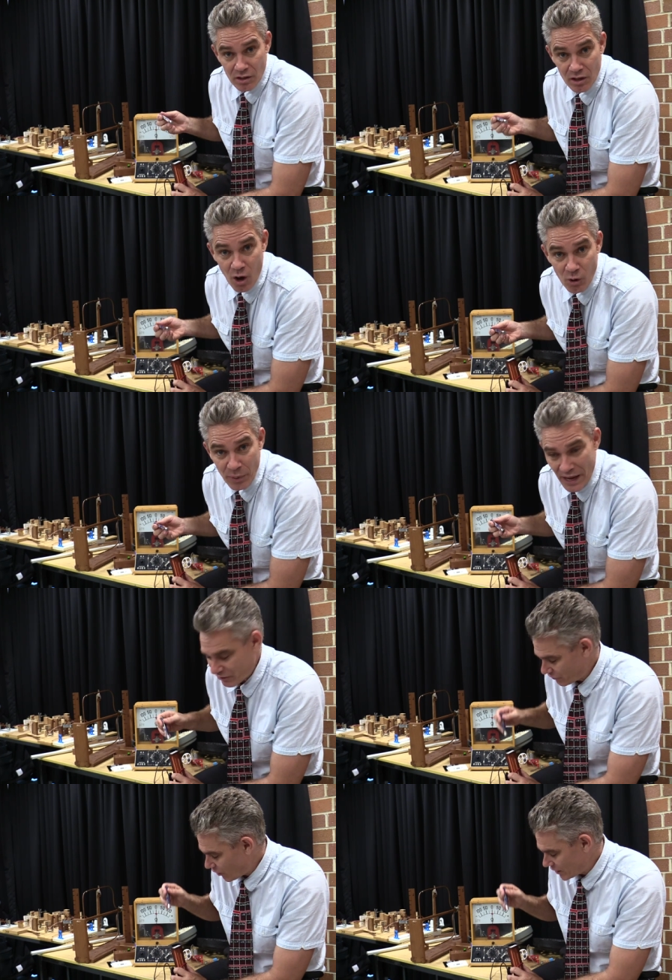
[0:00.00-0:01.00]

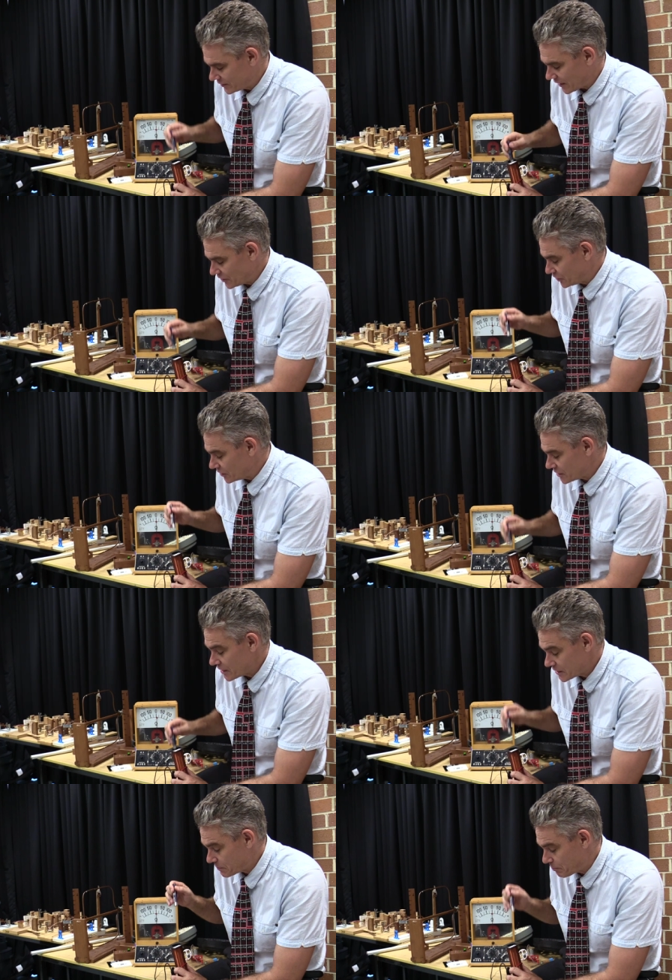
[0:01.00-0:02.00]
coal-powered fire stations
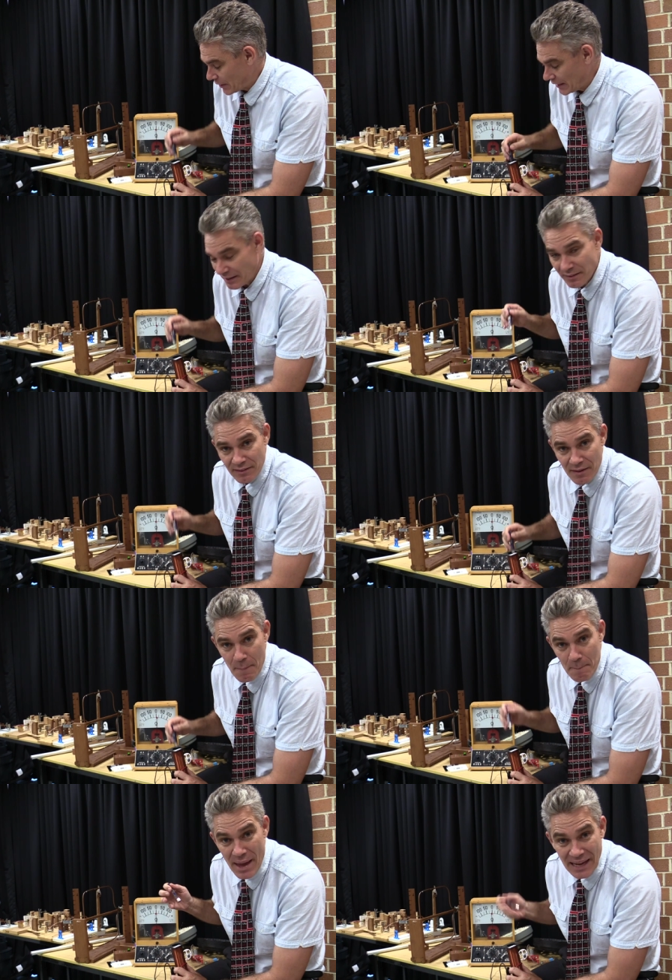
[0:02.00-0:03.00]
spin
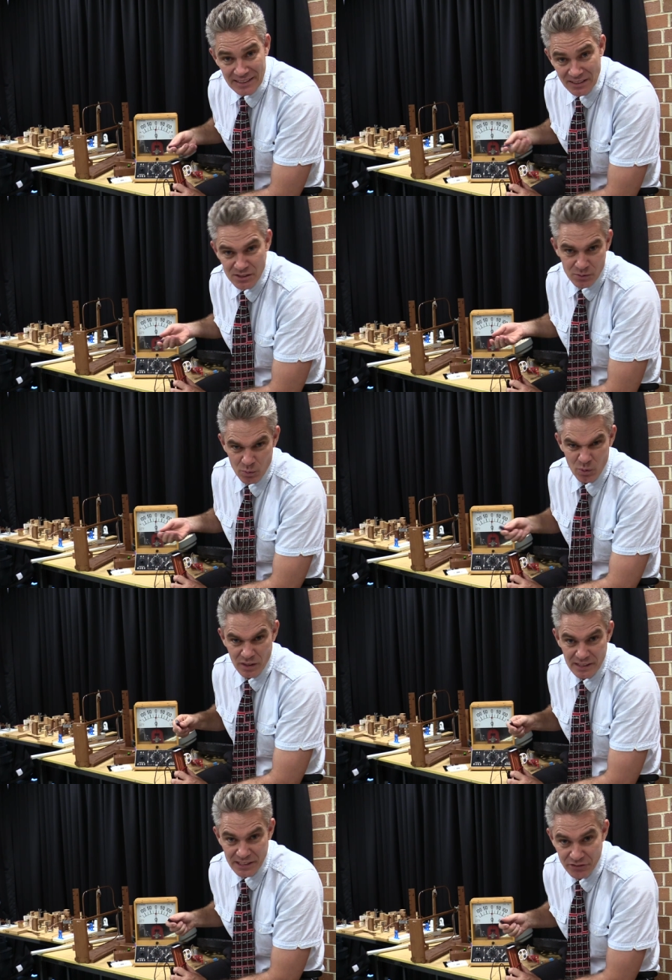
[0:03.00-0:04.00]
magnets or
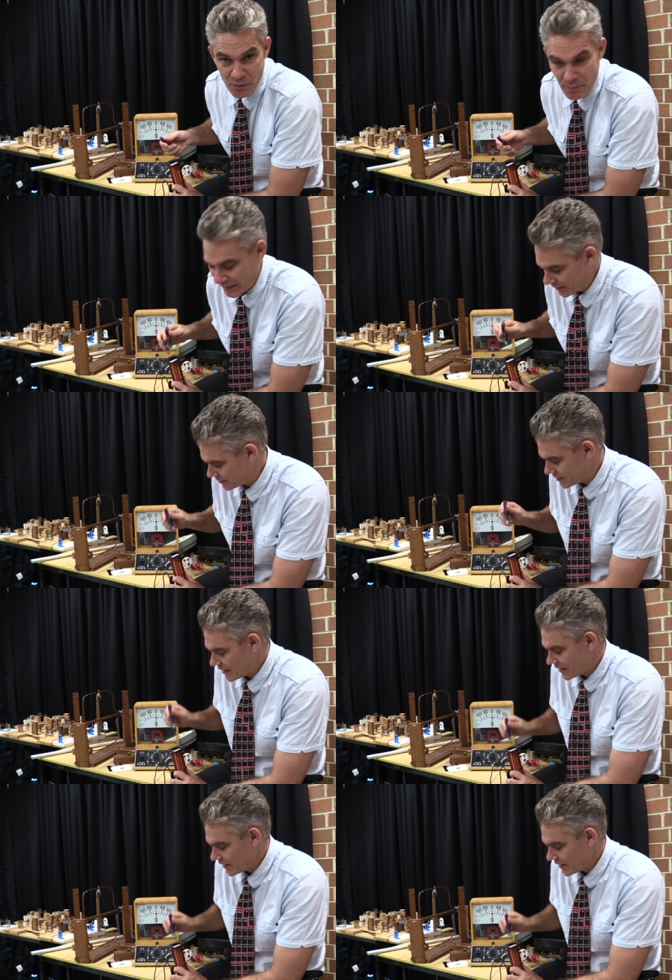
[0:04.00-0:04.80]
electromagnets